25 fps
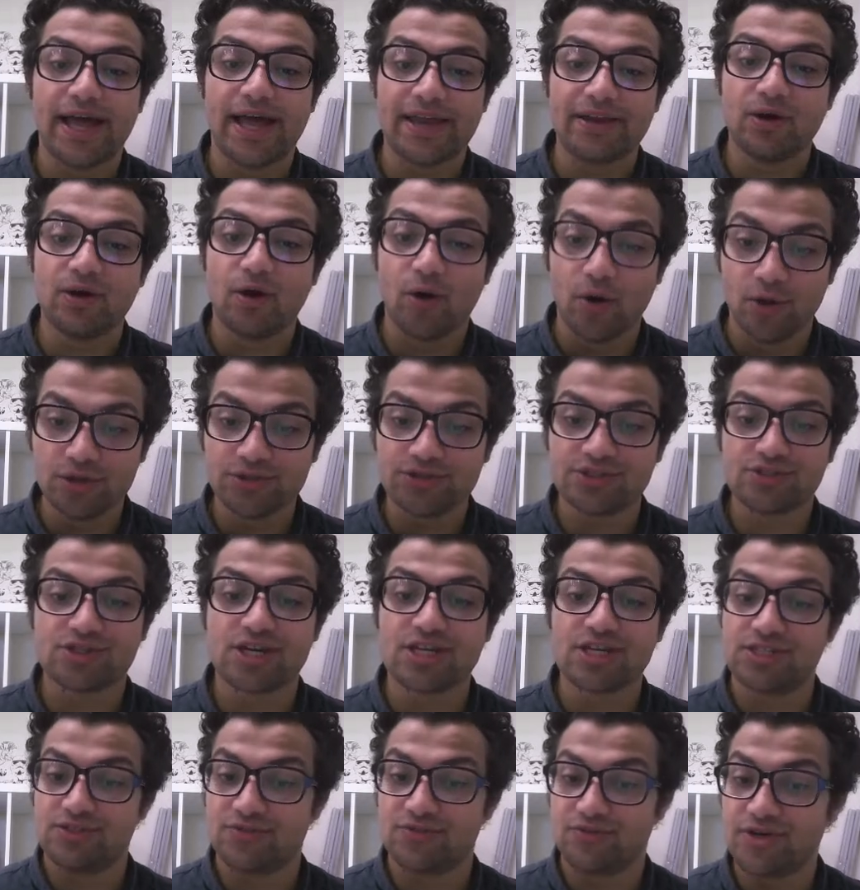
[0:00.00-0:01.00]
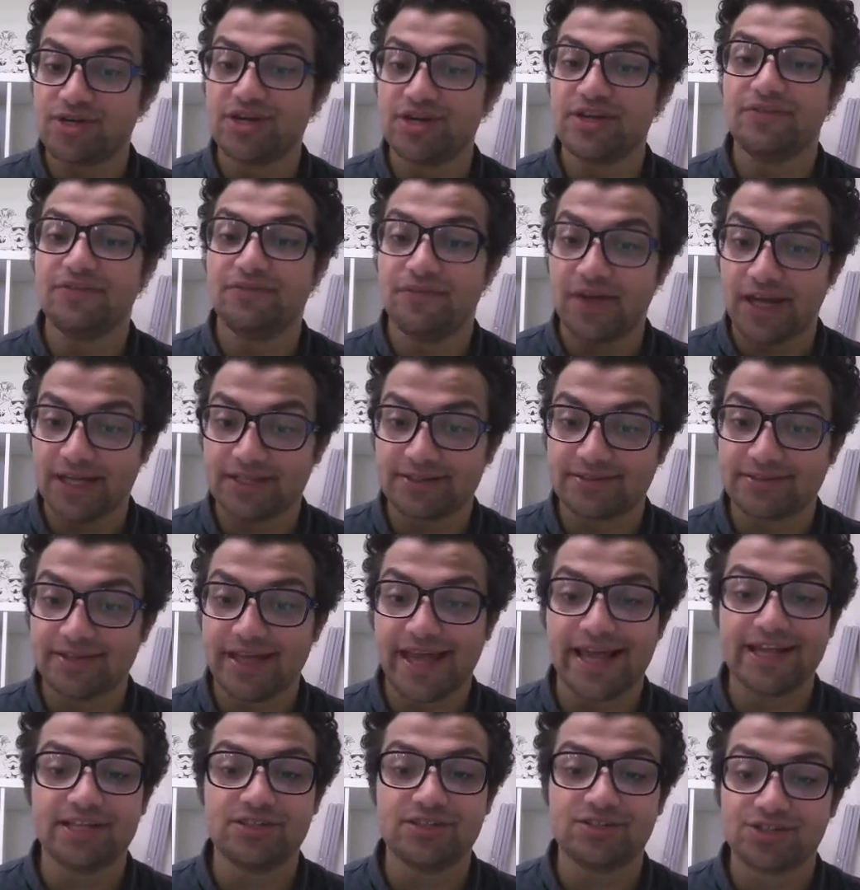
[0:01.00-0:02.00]
an onTransfer event
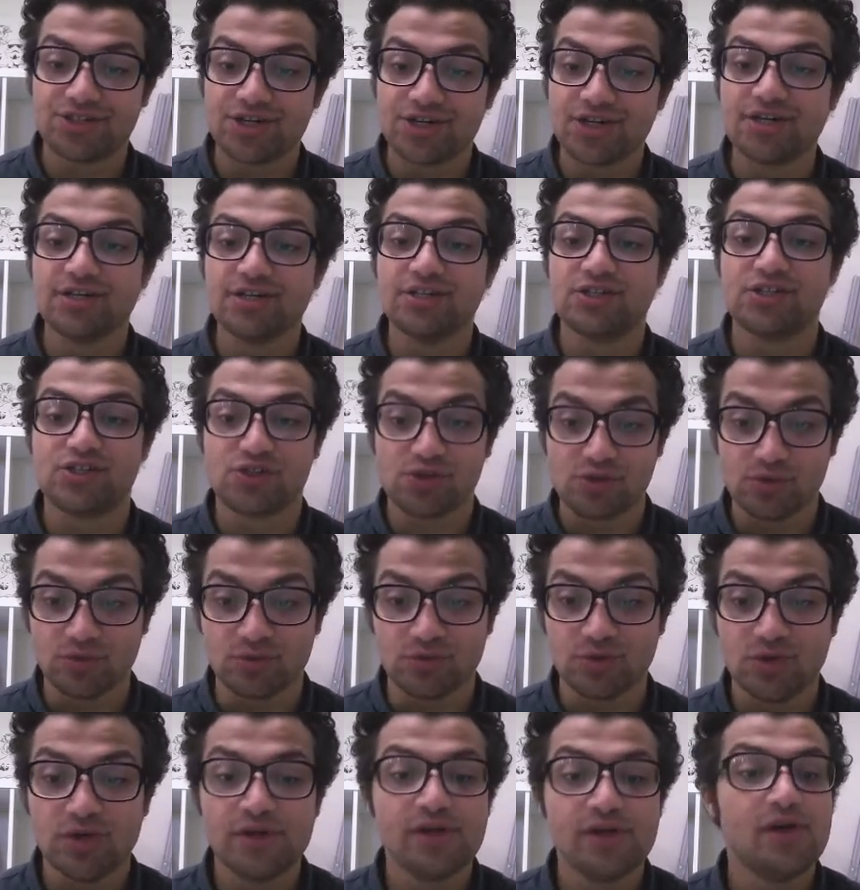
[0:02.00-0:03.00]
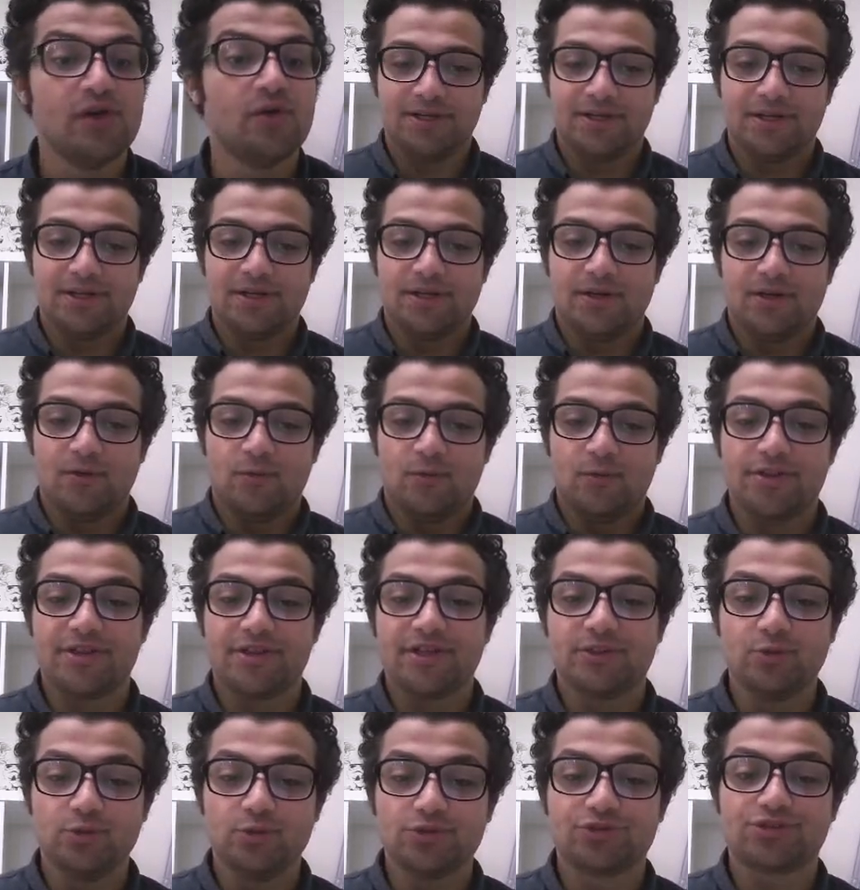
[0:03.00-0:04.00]
and turn true. With
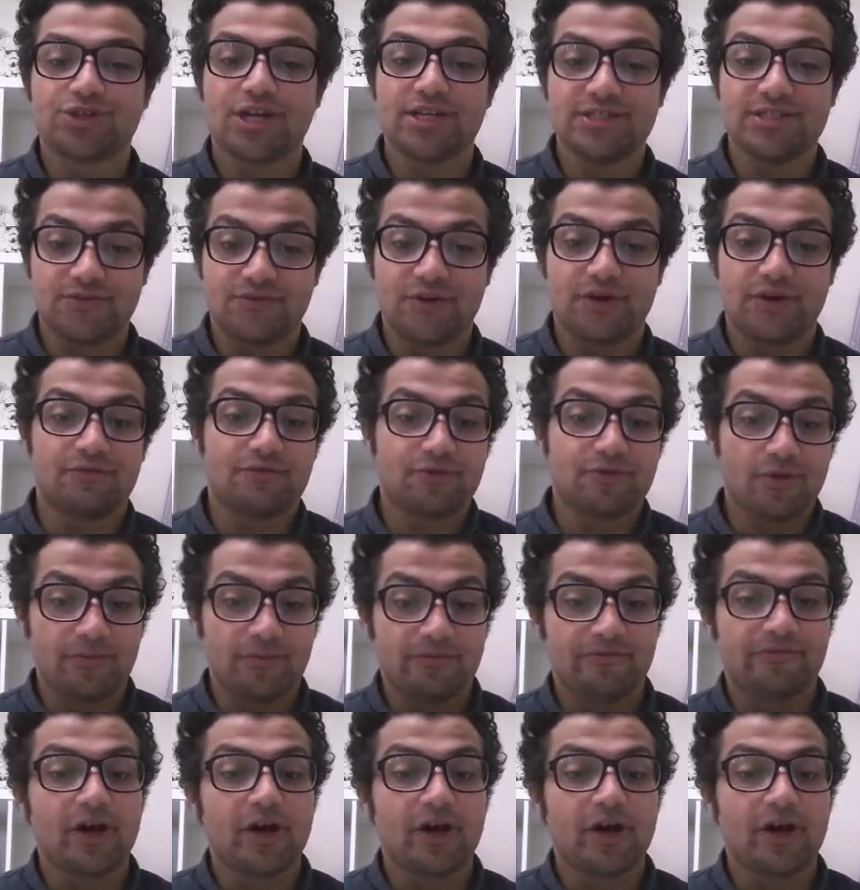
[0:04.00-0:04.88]
the do transfer from